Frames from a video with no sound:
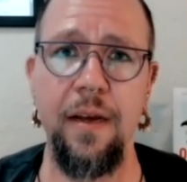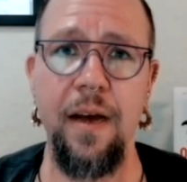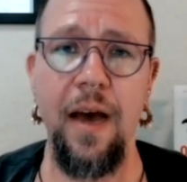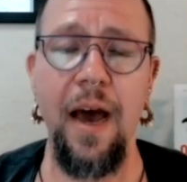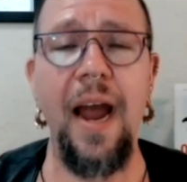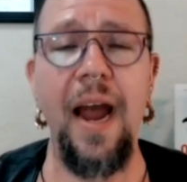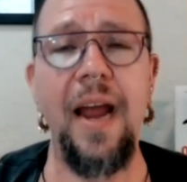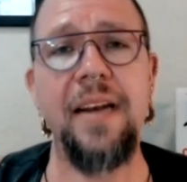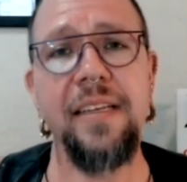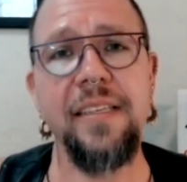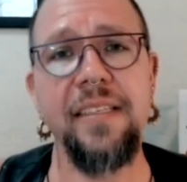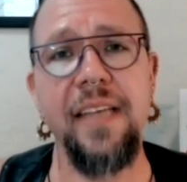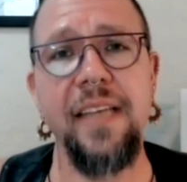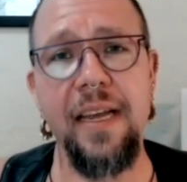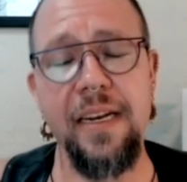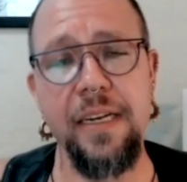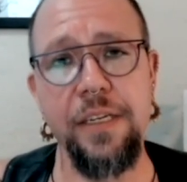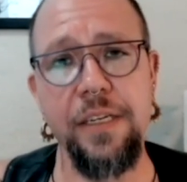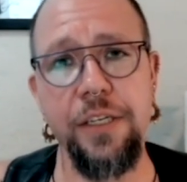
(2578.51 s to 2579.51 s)
i
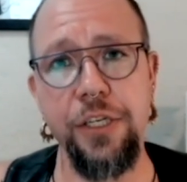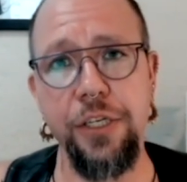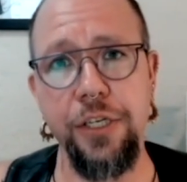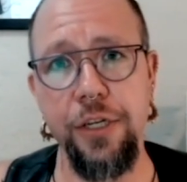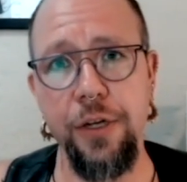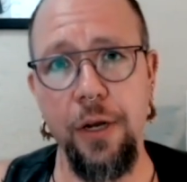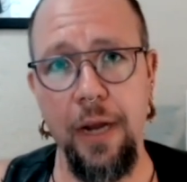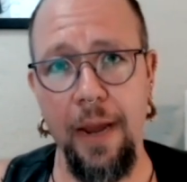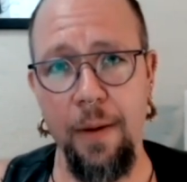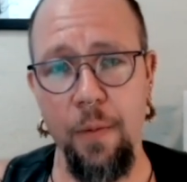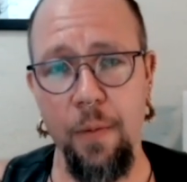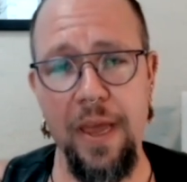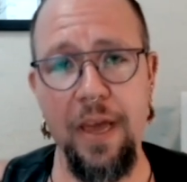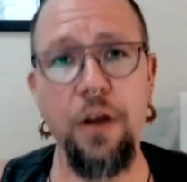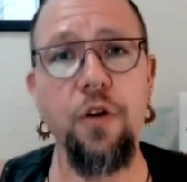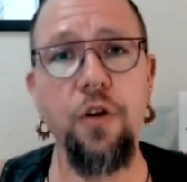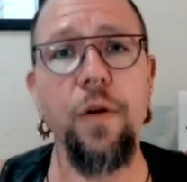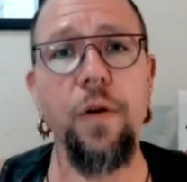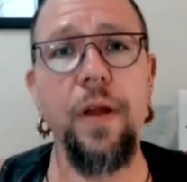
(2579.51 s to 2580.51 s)
decided to I, we
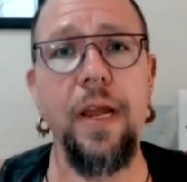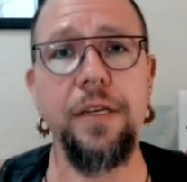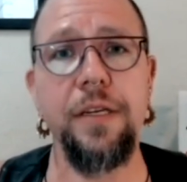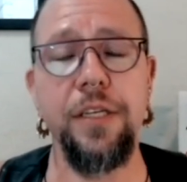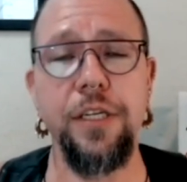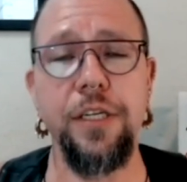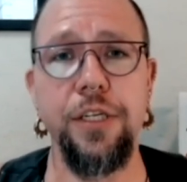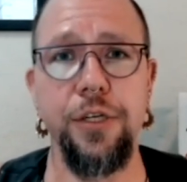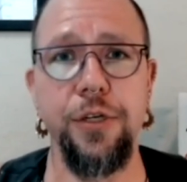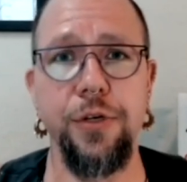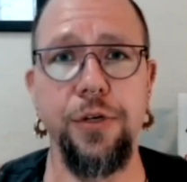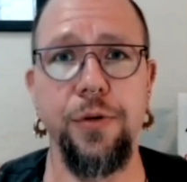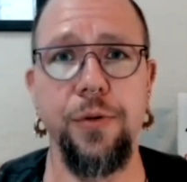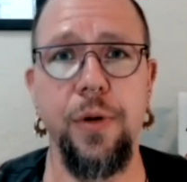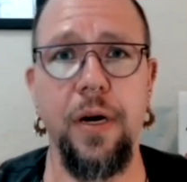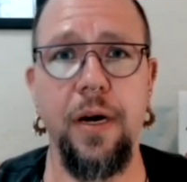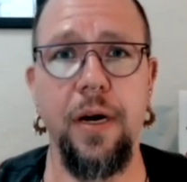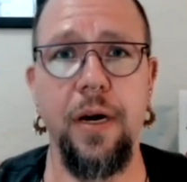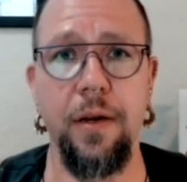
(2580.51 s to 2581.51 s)
agreed to
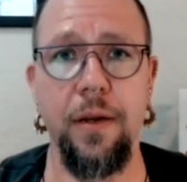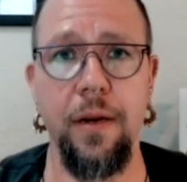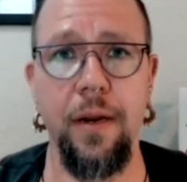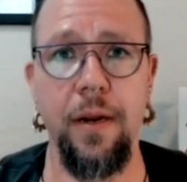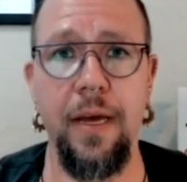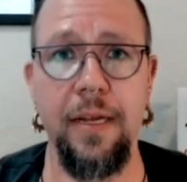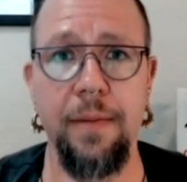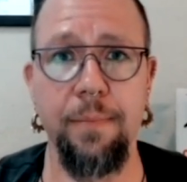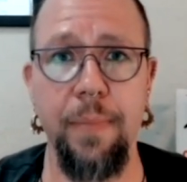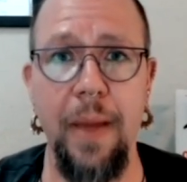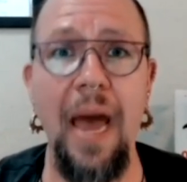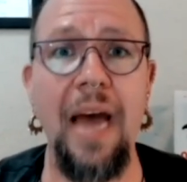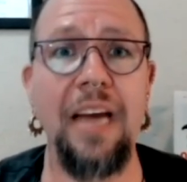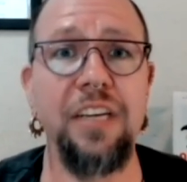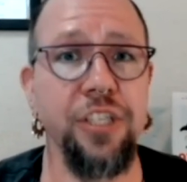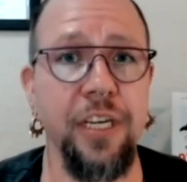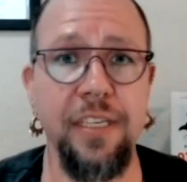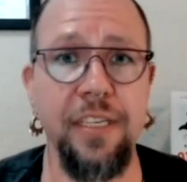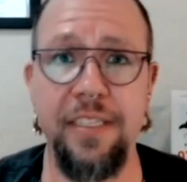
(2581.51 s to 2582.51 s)
do a, a
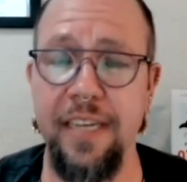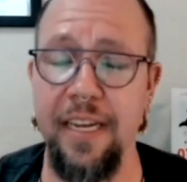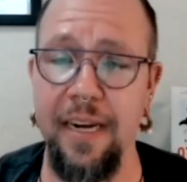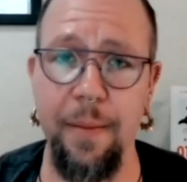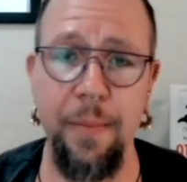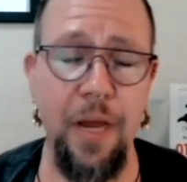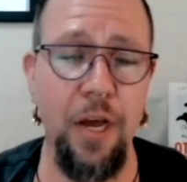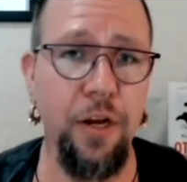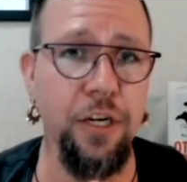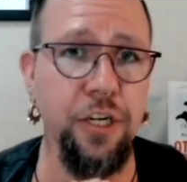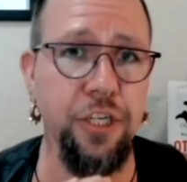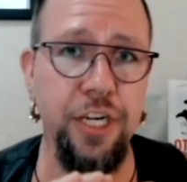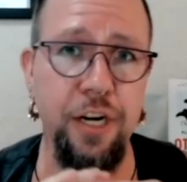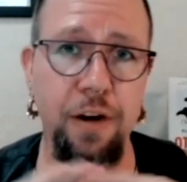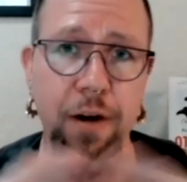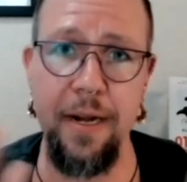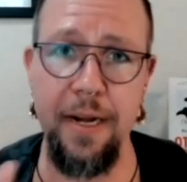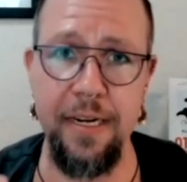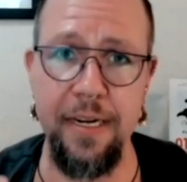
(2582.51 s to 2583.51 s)
bashing scene i'm not going to share any